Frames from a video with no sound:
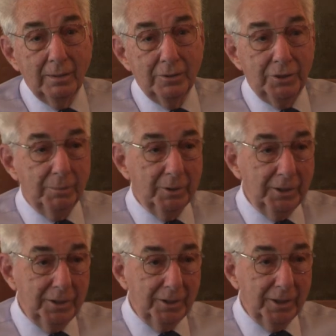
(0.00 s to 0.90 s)
Jim and
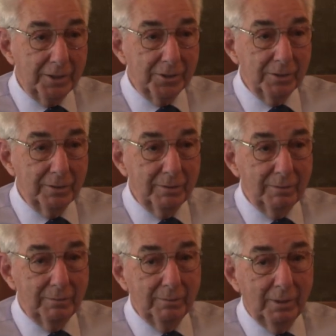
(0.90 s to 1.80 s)
Lydia Dixon,
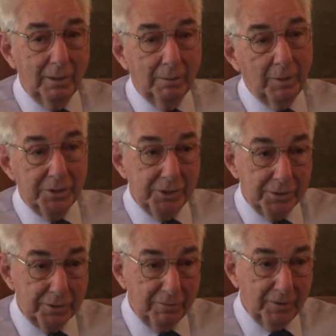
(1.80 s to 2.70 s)
my
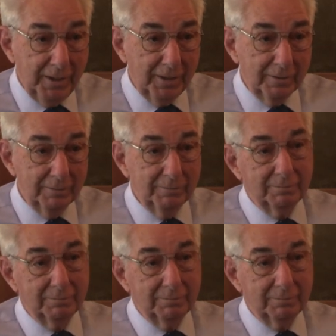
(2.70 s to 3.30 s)
sister Fran.